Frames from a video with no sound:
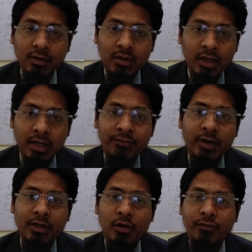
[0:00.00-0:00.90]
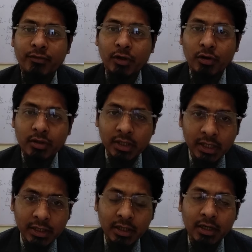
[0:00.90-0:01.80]
in front of your
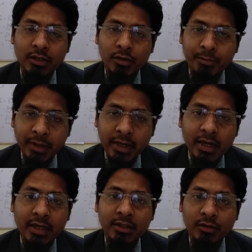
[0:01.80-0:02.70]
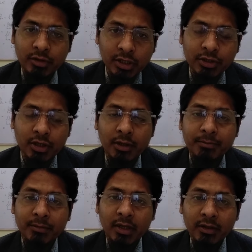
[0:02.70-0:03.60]
elder, your parent, your
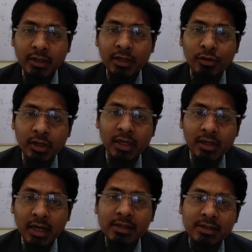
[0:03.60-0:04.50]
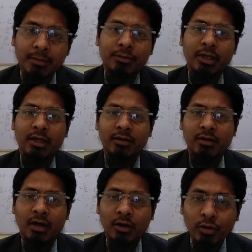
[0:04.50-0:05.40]
teacher, then you can learn something,
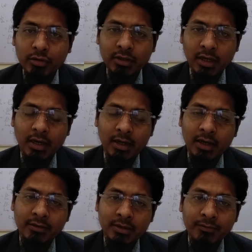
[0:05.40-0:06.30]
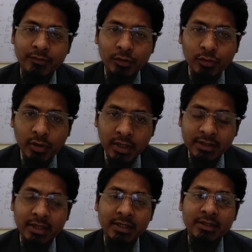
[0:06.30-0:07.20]
a good some few
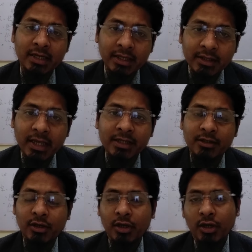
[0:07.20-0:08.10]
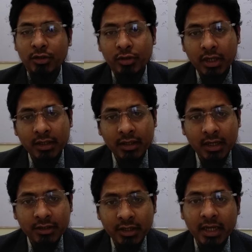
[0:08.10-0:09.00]
lessons and ethics you can
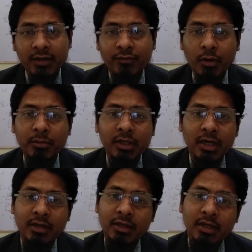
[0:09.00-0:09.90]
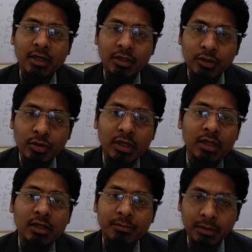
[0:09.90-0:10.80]
take from your
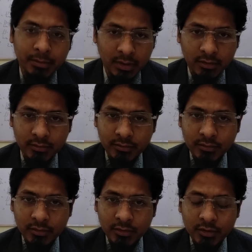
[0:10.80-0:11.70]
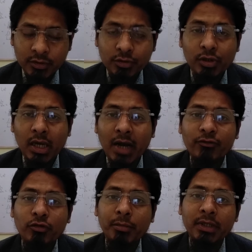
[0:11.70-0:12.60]
elder people. So you
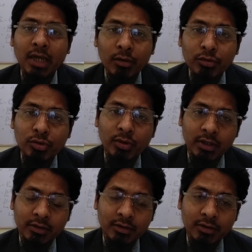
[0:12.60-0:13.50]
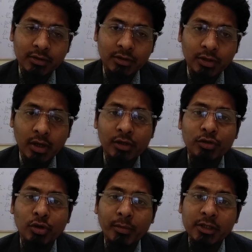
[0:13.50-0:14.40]
have to be down to earth, and
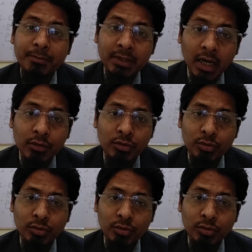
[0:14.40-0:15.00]
you must be down